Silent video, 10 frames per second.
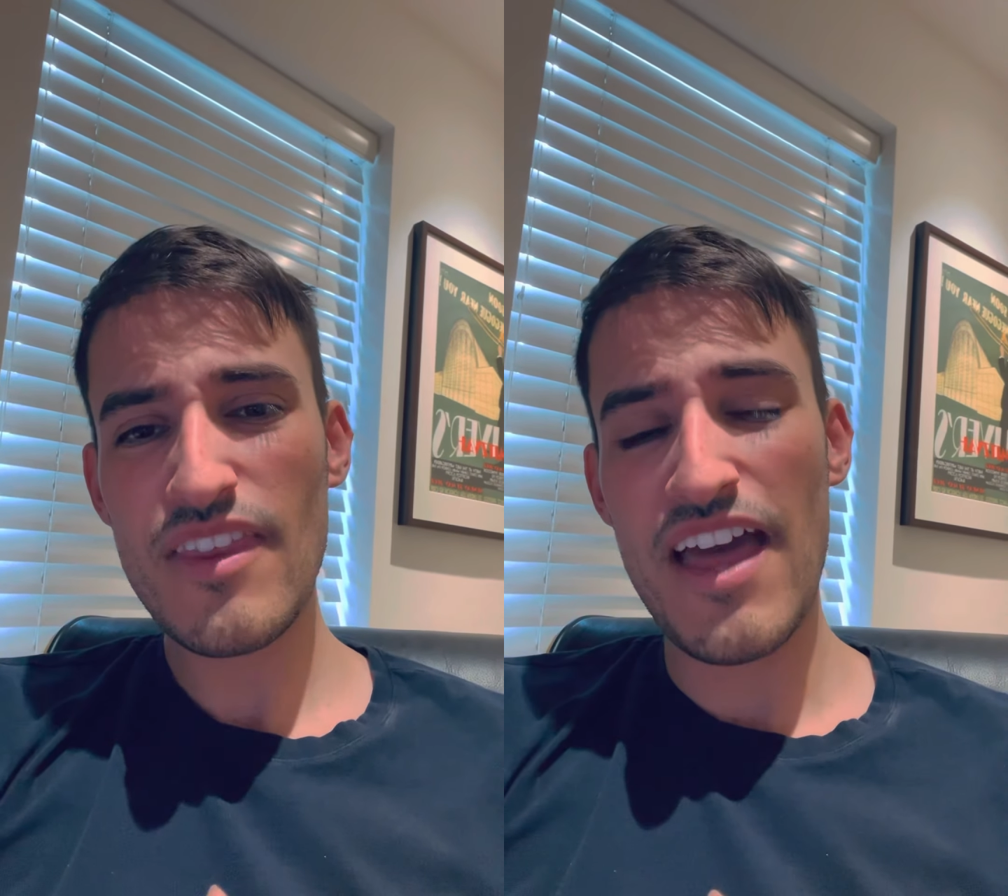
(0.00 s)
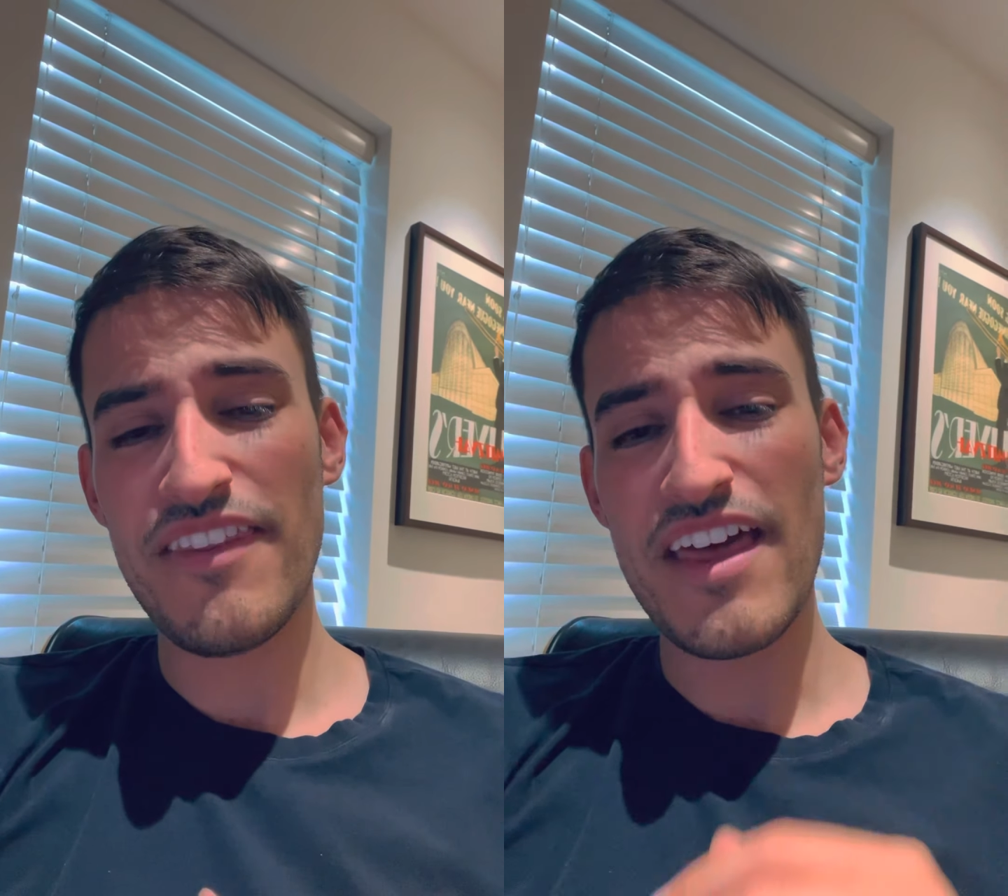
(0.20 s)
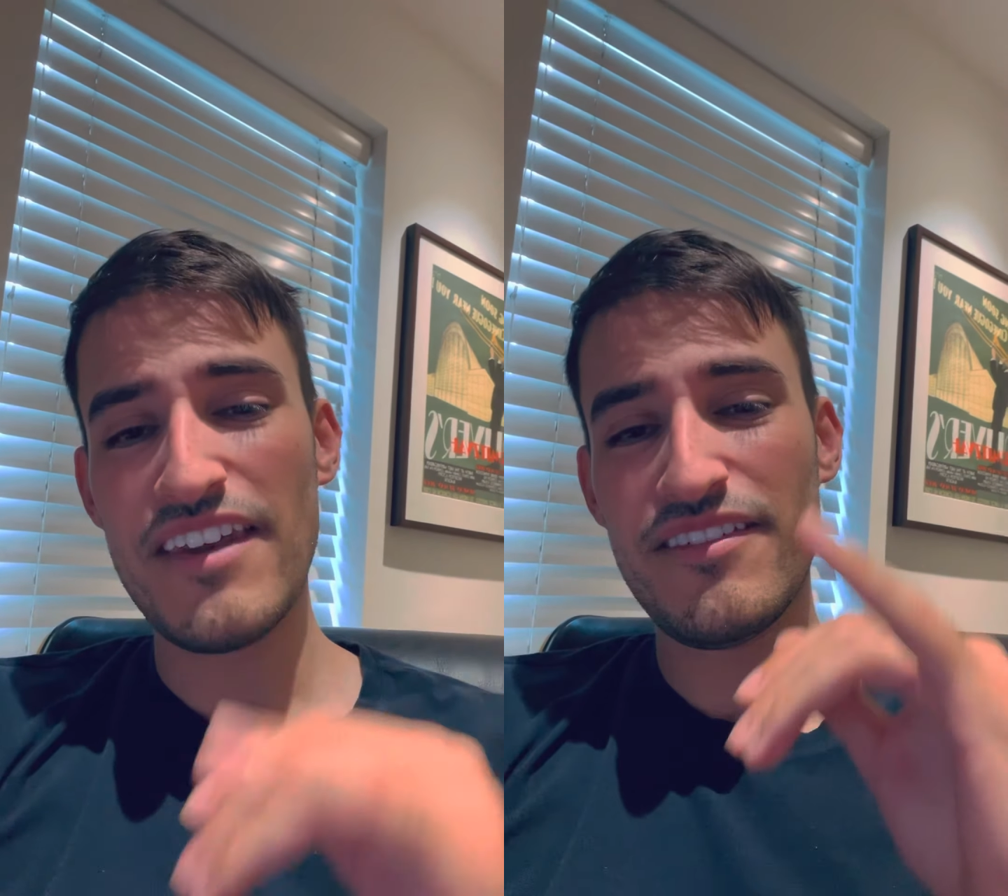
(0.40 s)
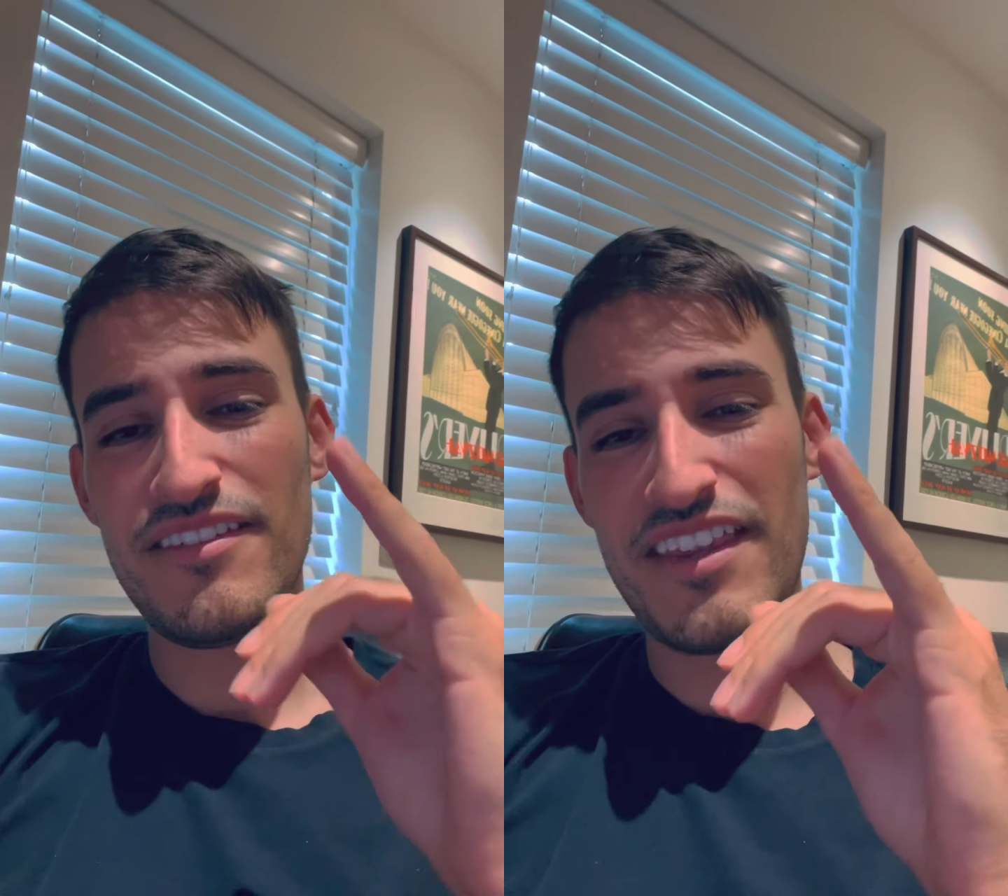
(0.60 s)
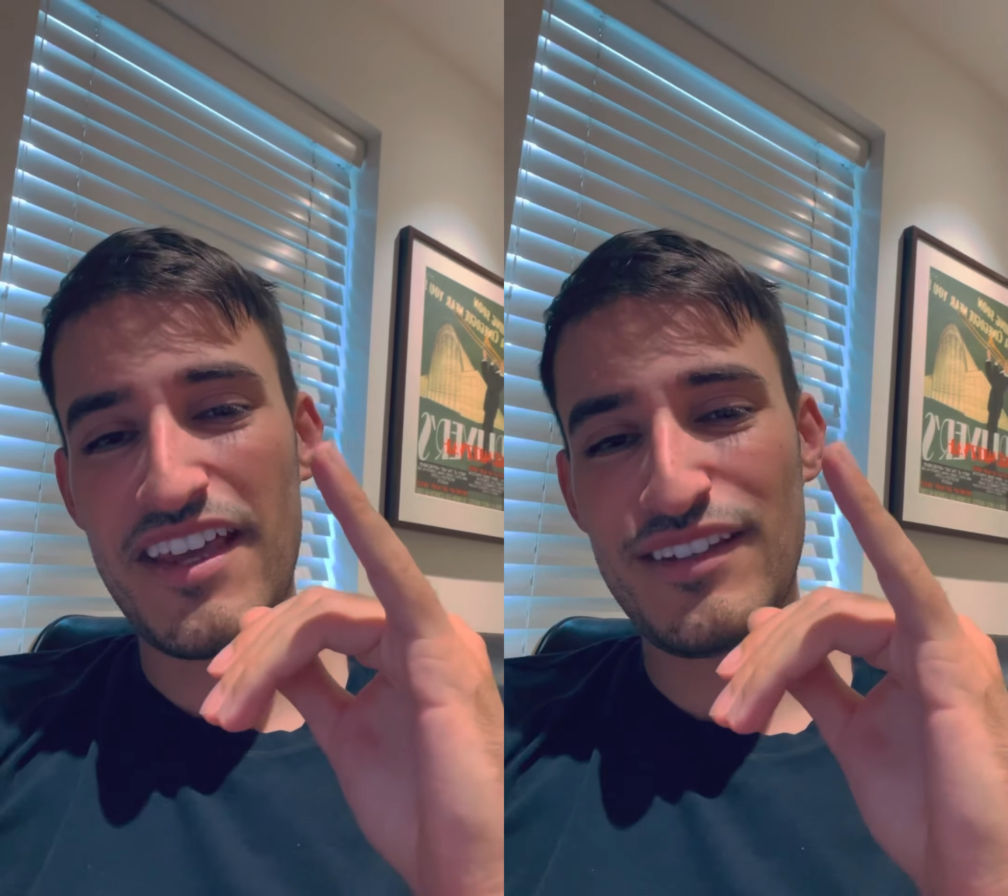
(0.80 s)
and then
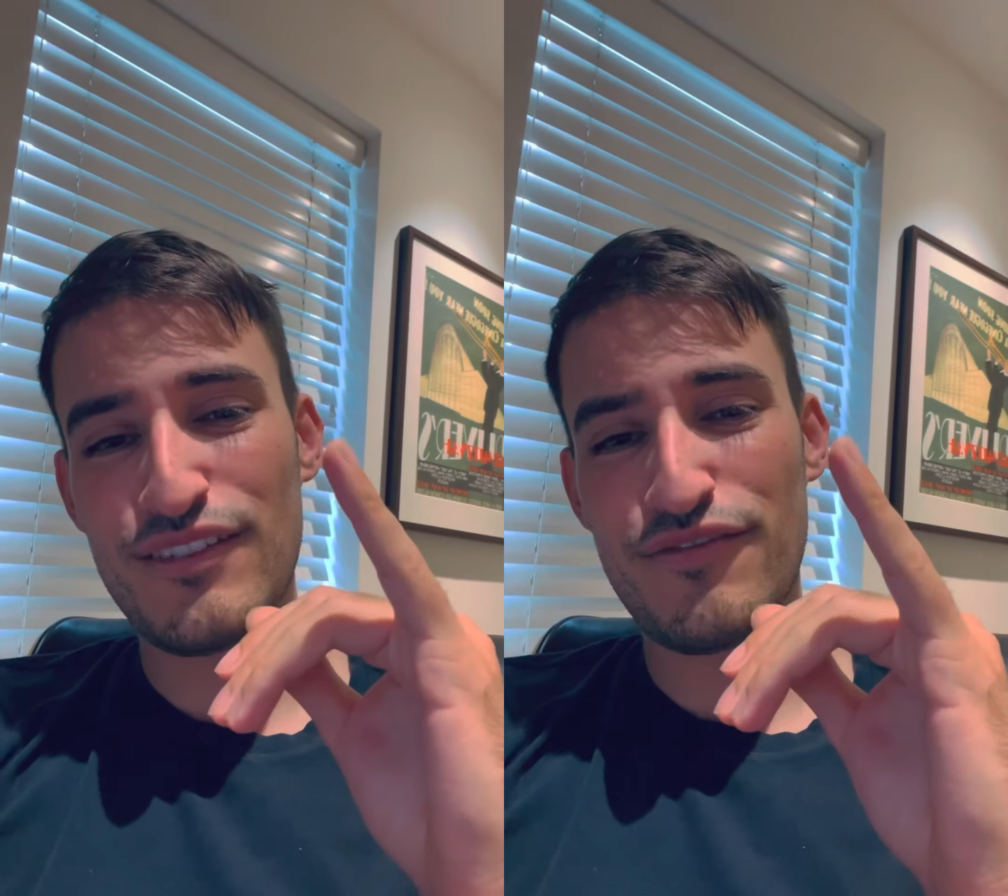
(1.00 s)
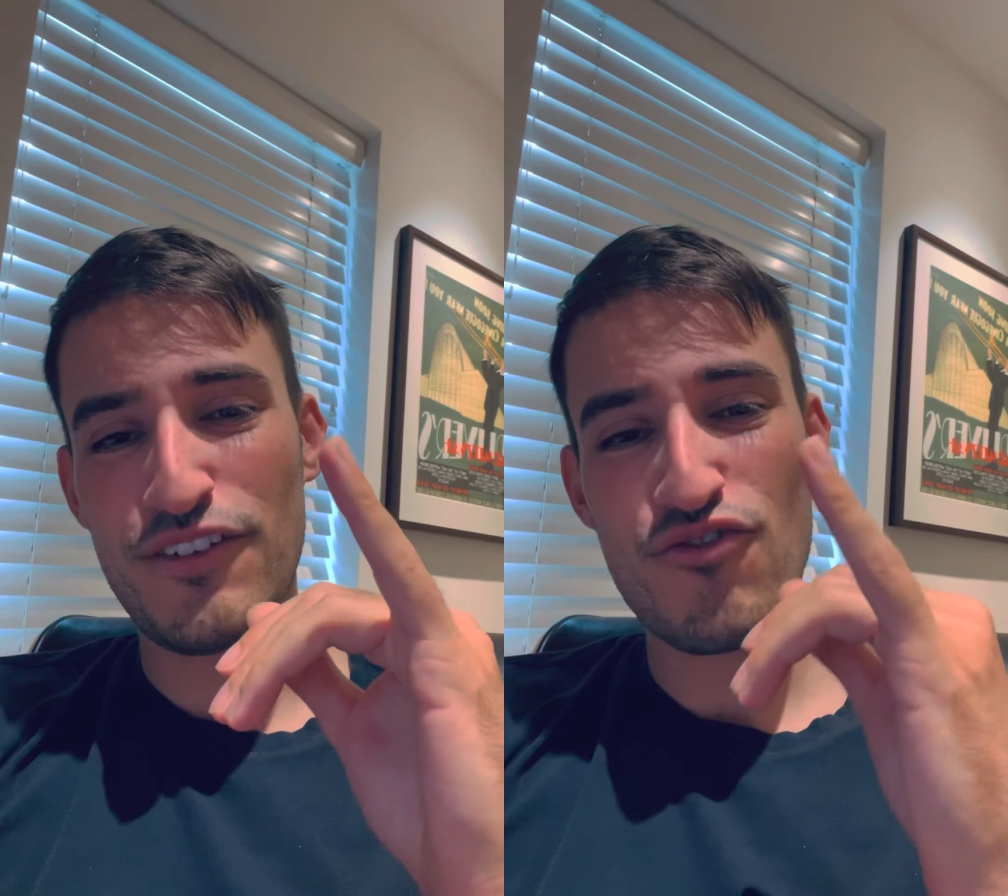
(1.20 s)
this for